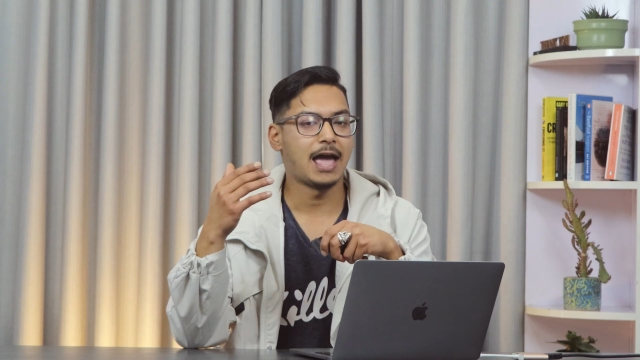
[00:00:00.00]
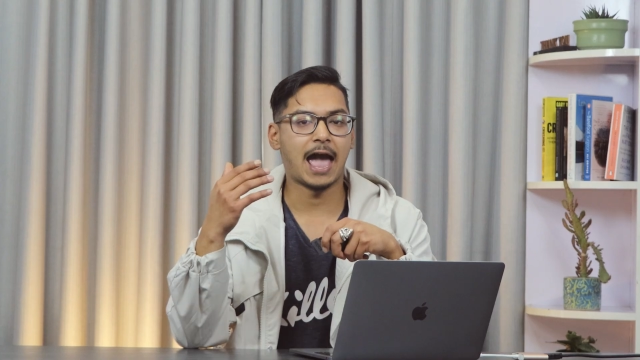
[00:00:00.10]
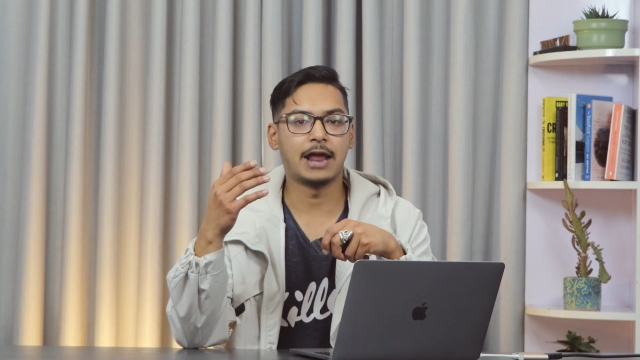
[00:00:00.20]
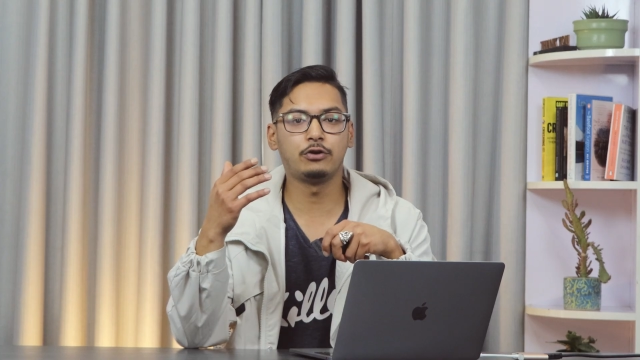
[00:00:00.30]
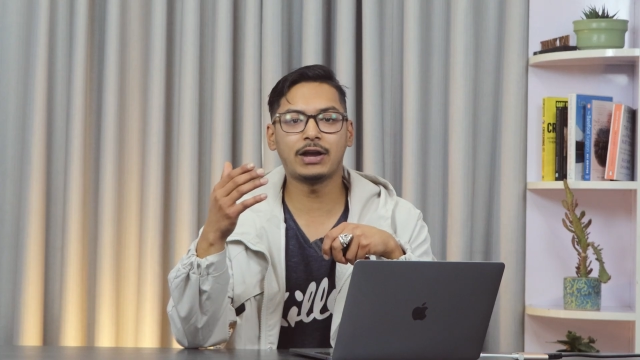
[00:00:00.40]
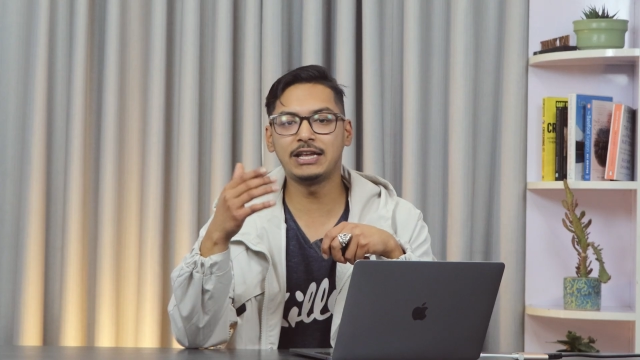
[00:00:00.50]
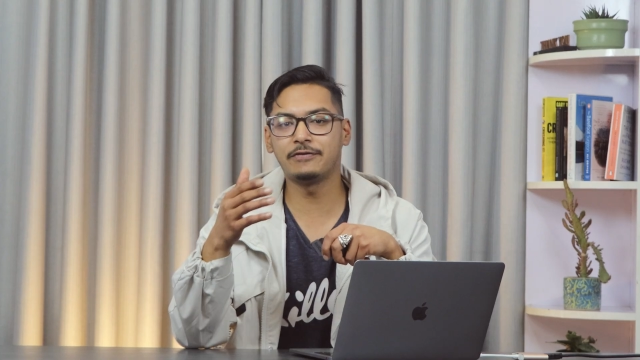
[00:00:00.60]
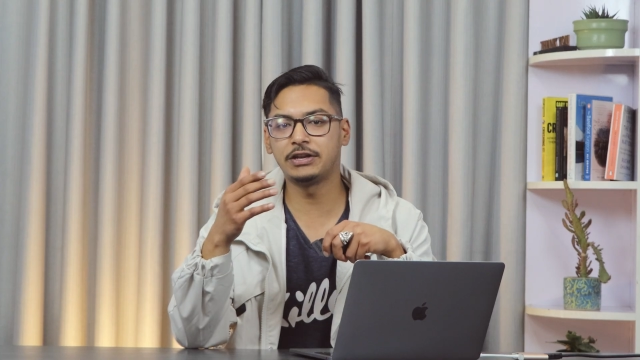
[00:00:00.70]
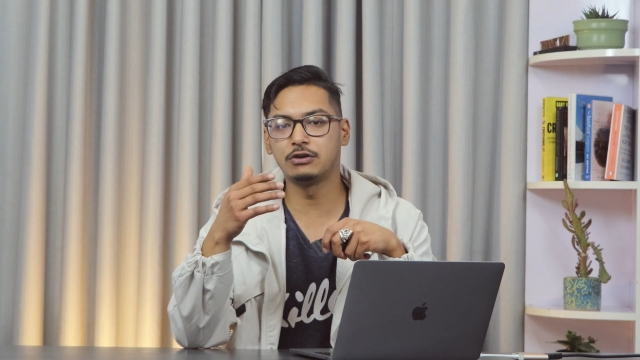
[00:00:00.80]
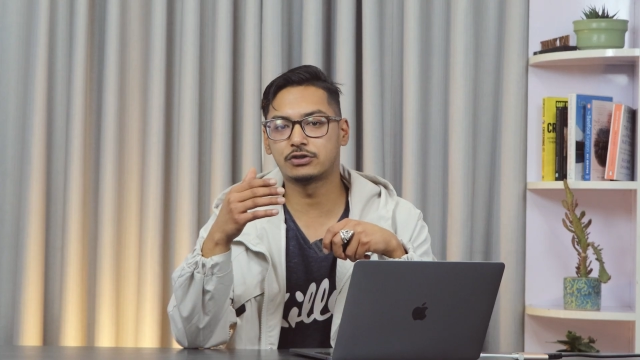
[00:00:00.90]
And you can
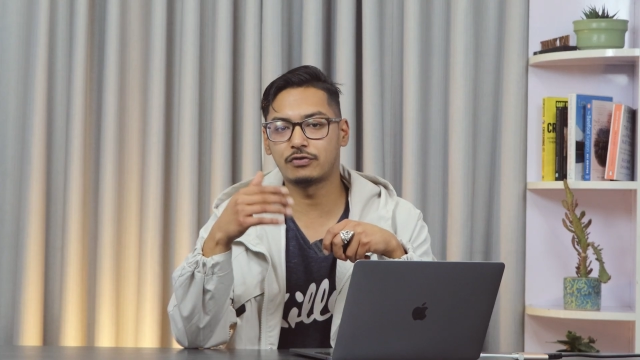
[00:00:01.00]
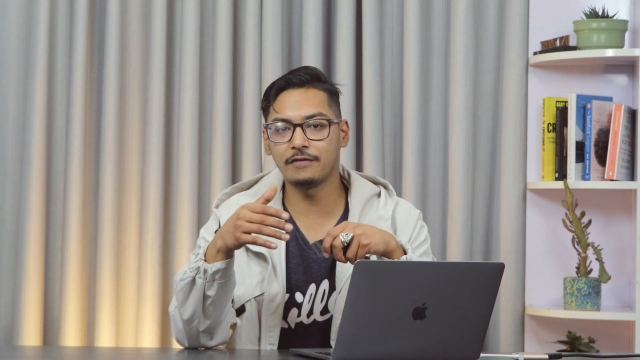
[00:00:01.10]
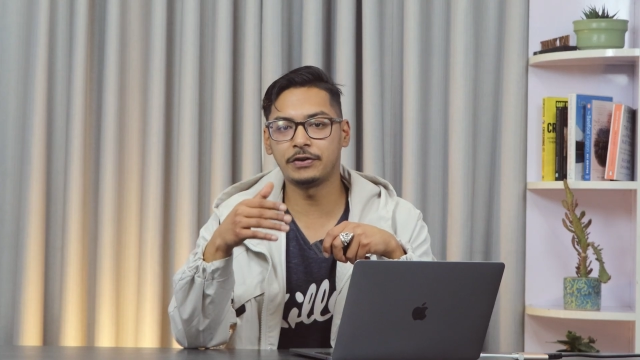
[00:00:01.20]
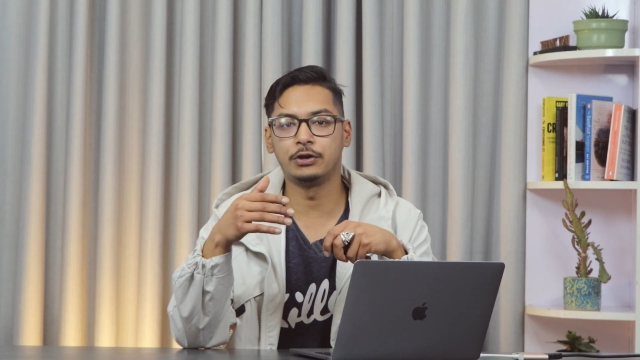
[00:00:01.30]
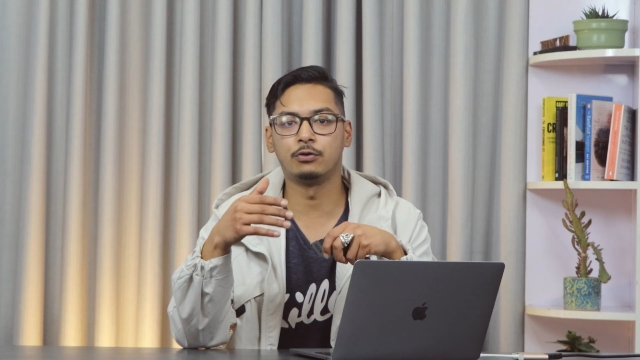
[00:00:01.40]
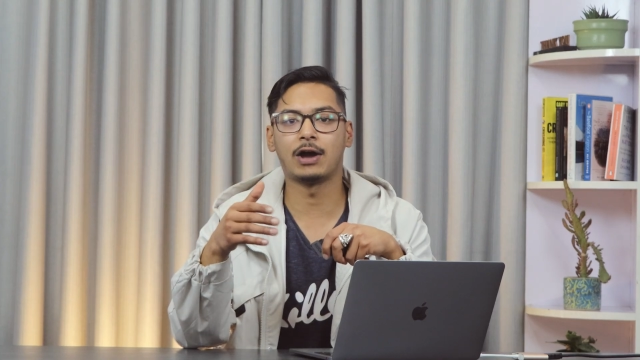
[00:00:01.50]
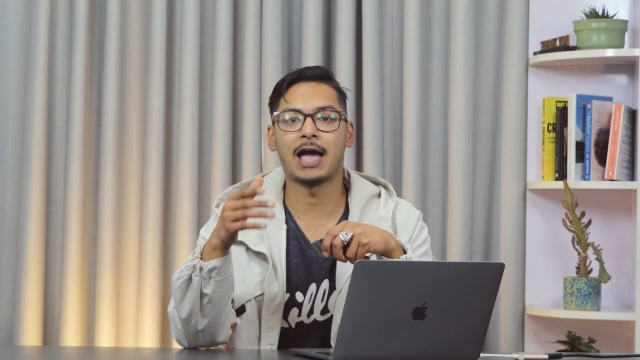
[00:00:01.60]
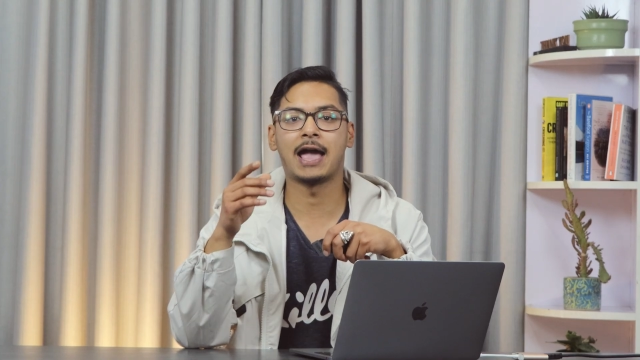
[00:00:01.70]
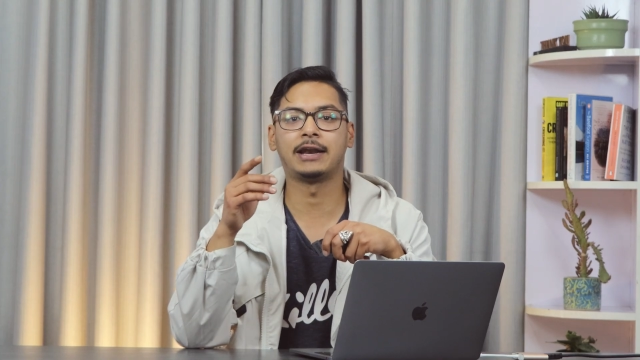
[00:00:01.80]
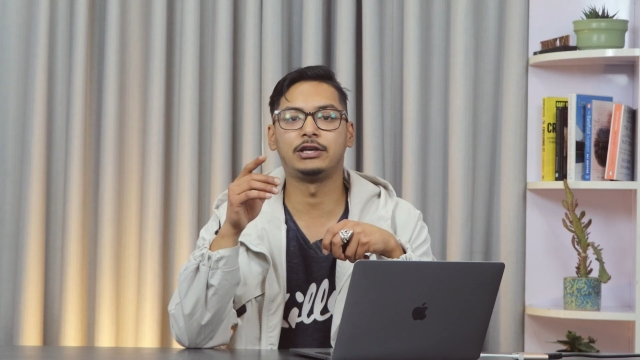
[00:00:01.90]
even use revenue
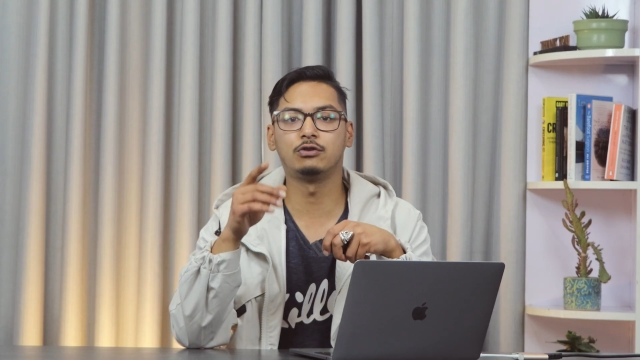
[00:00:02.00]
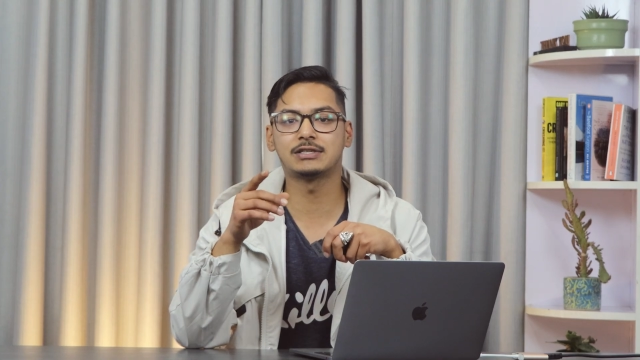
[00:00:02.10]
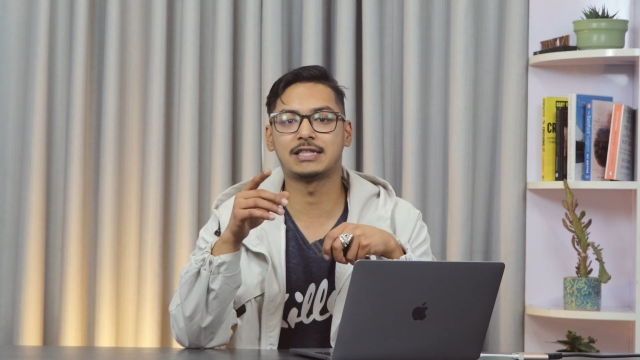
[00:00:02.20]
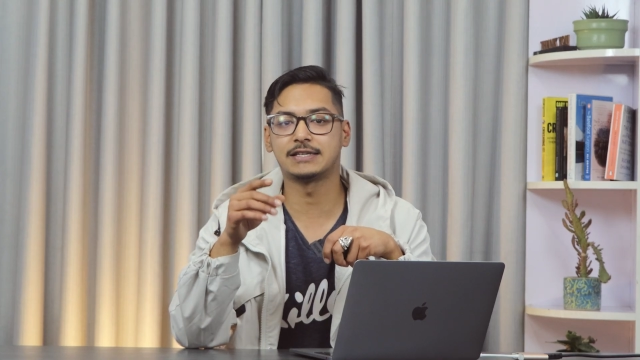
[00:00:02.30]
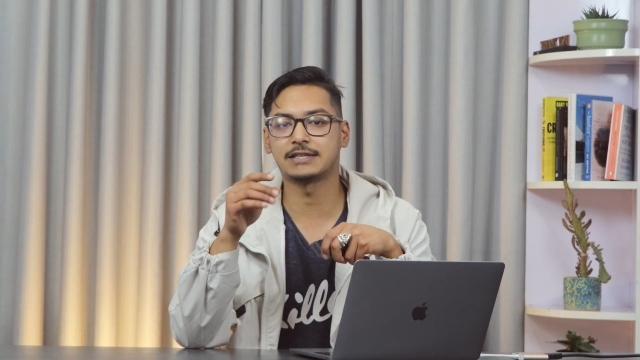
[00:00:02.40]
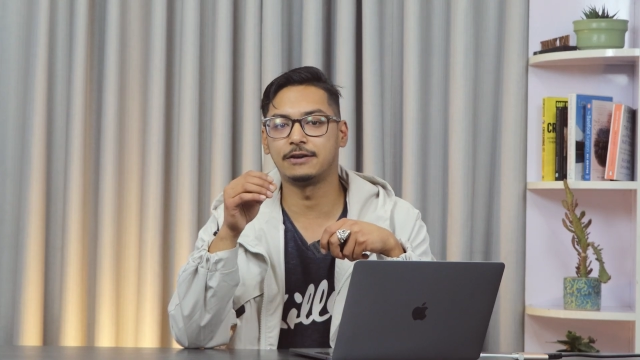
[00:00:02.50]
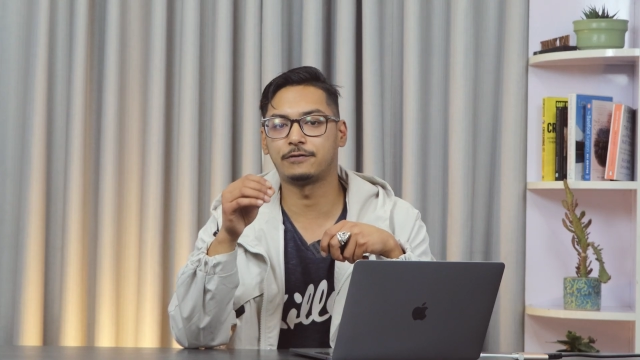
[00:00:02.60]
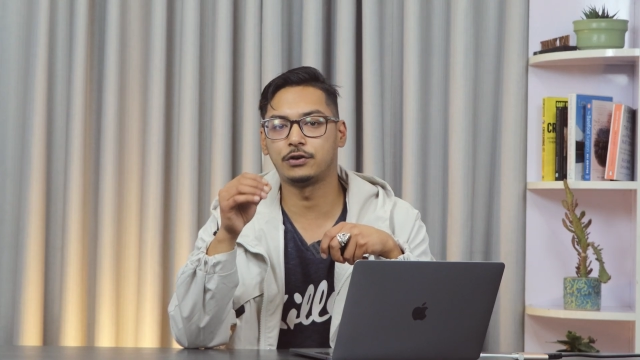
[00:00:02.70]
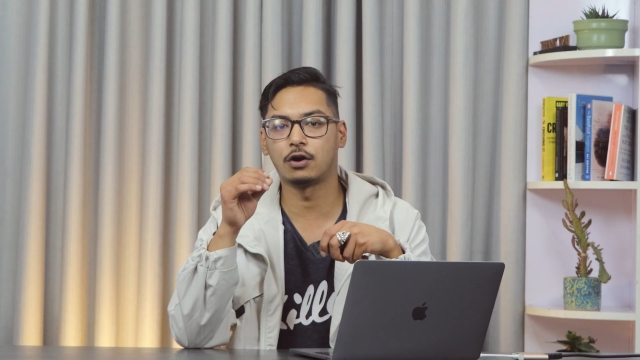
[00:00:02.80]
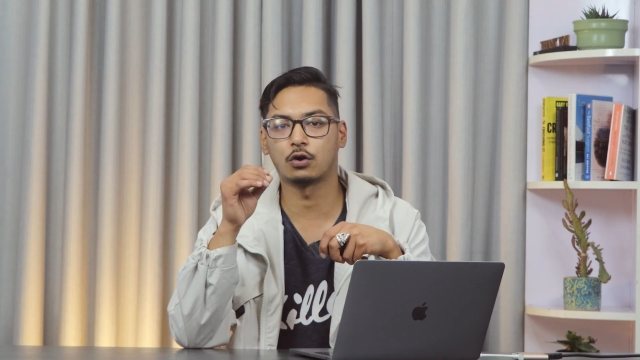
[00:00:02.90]
and use this
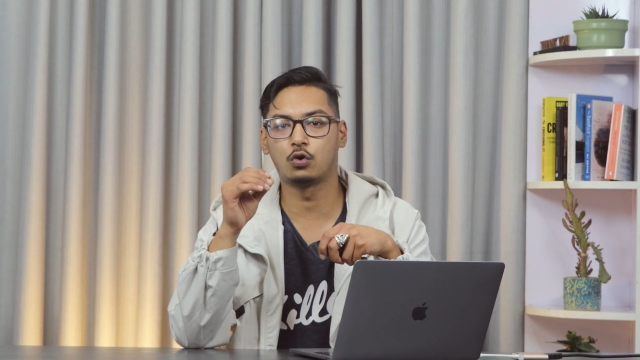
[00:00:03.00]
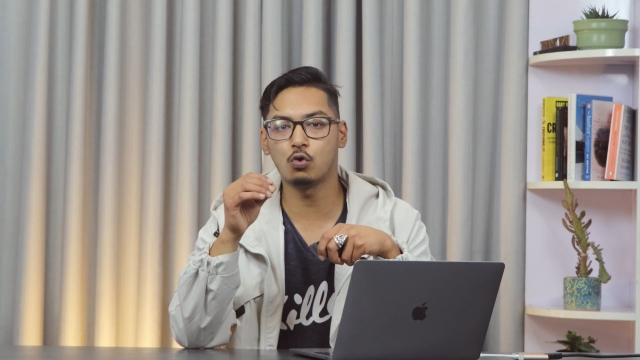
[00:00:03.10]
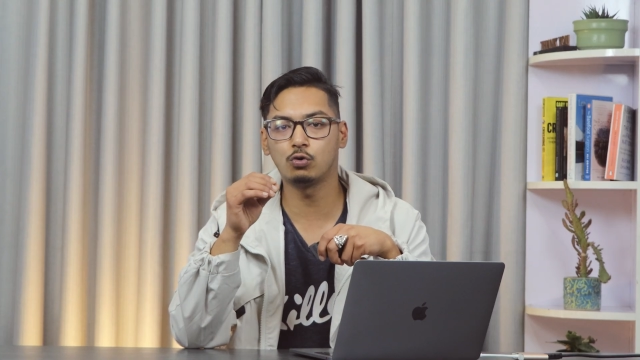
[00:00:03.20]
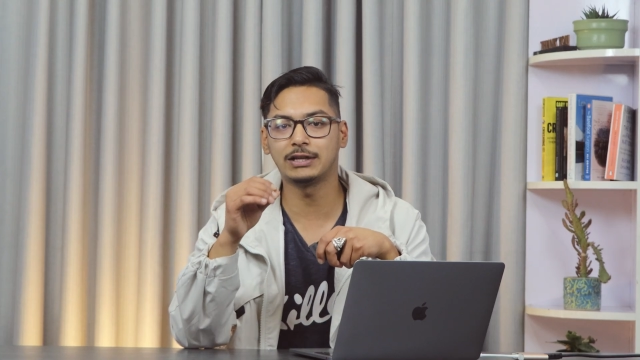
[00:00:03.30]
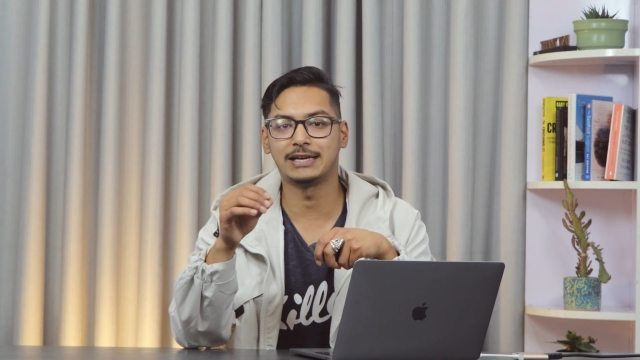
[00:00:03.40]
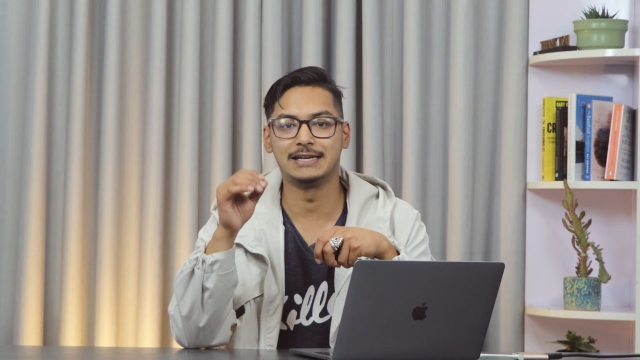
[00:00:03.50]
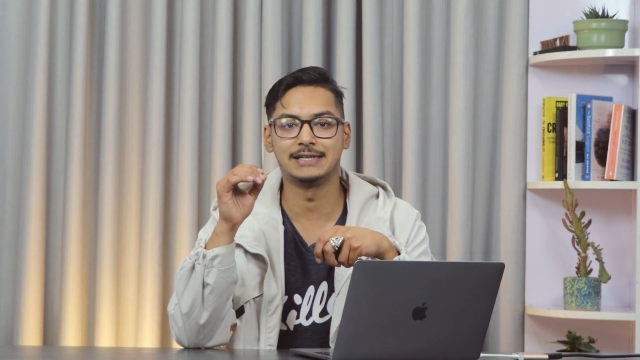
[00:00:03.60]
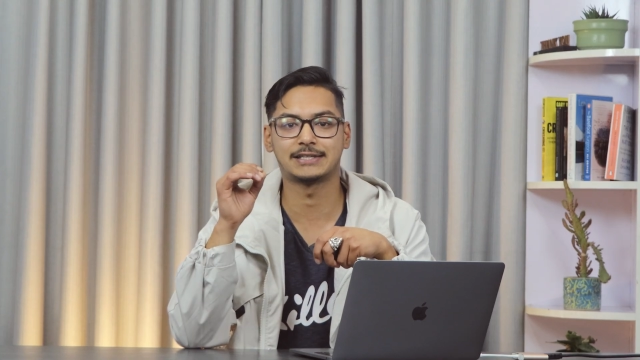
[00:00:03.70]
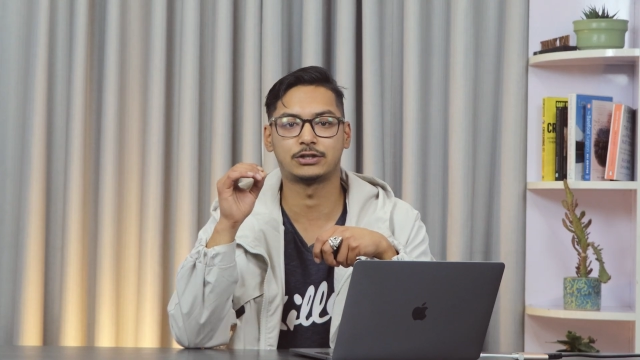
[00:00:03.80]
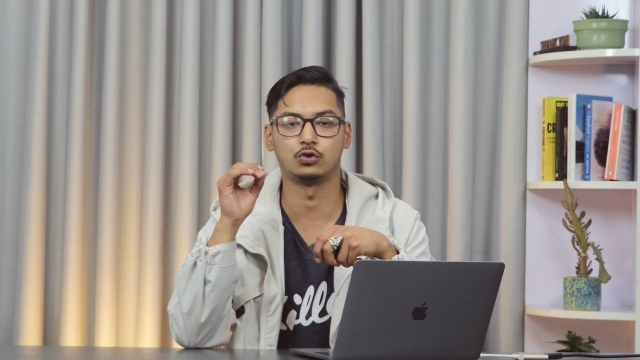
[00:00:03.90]
if your goal
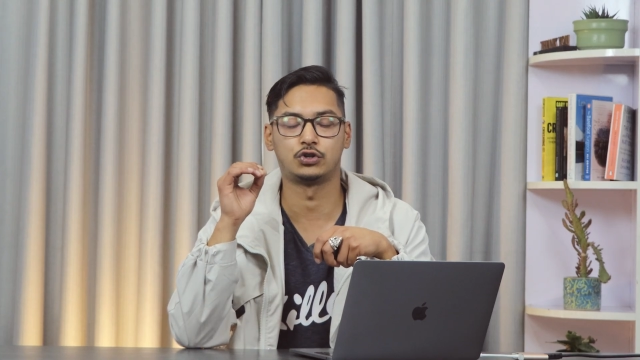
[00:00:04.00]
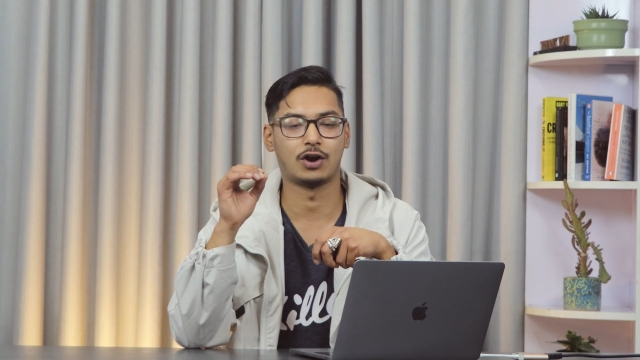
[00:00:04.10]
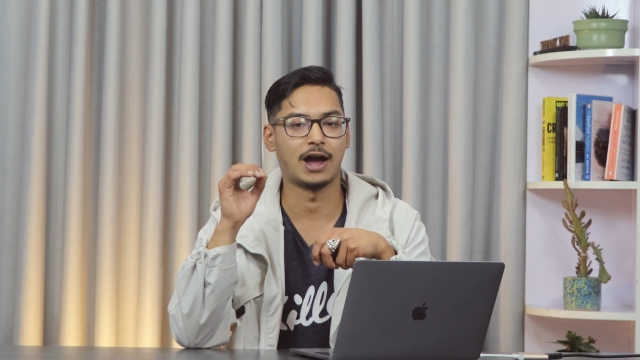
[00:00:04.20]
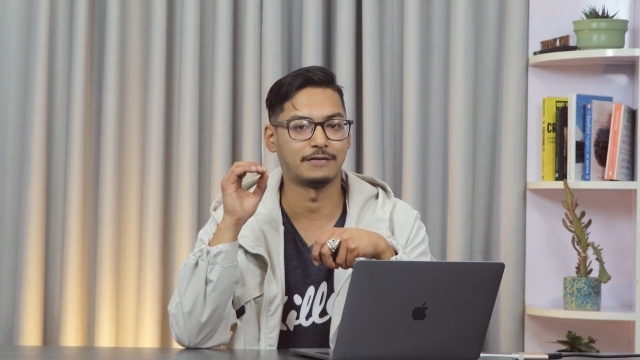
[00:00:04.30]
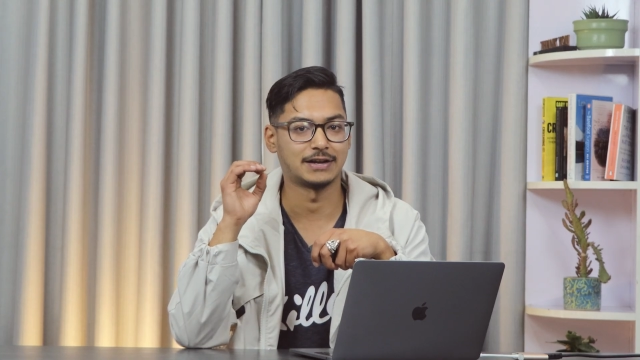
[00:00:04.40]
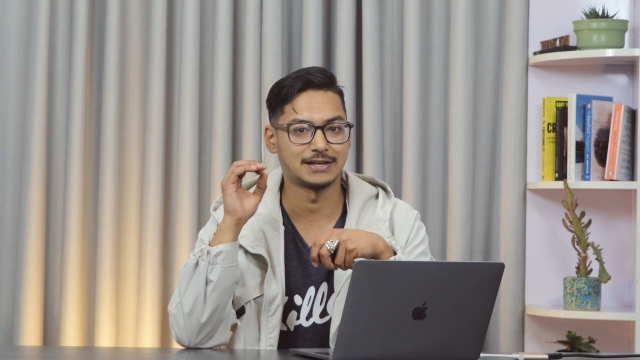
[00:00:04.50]
is to drive